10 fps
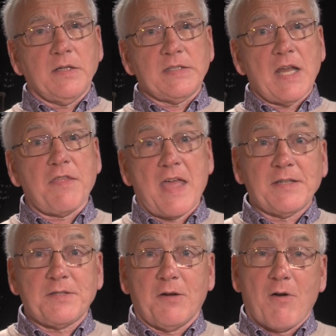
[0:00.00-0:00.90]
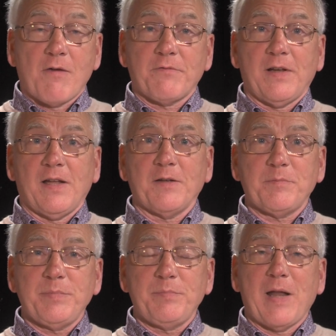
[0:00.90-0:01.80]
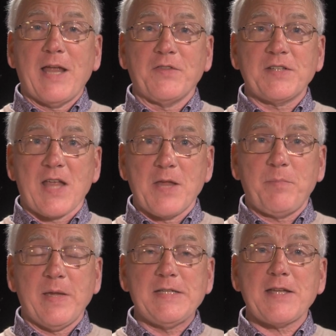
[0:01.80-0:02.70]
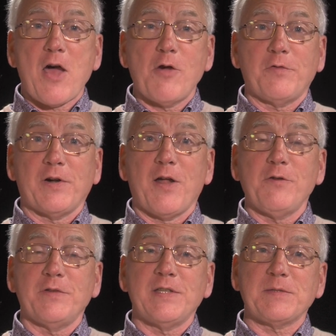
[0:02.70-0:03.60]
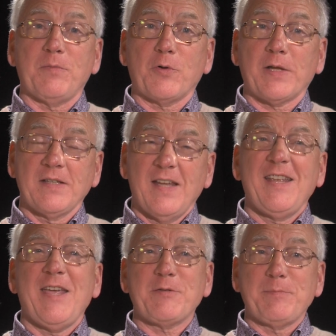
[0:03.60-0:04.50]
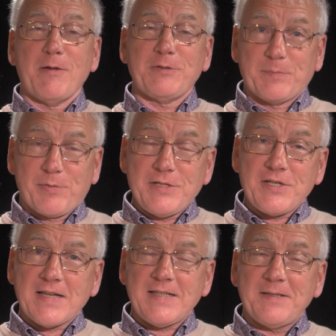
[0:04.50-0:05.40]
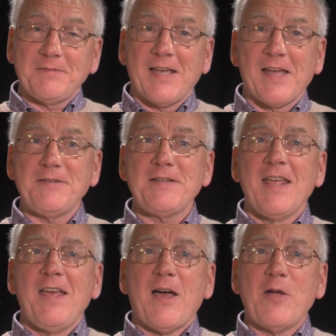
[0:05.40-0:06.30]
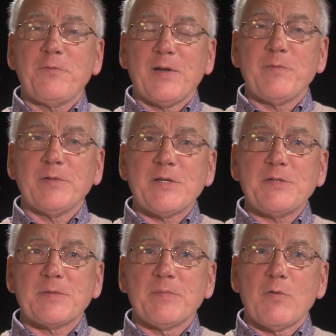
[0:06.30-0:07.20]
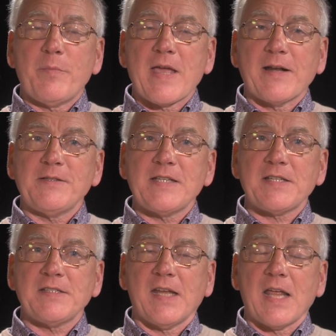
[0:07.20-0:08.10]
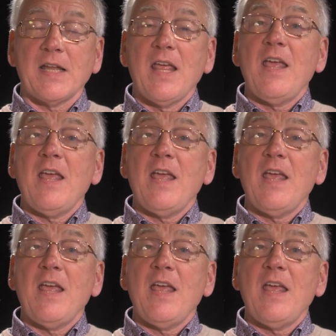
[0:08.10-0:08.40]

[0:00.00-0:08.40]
like to say thanks to Grant for like playing the same piece over and over this morning. It was most appreciated and hopefully we'll do some more piano tests again.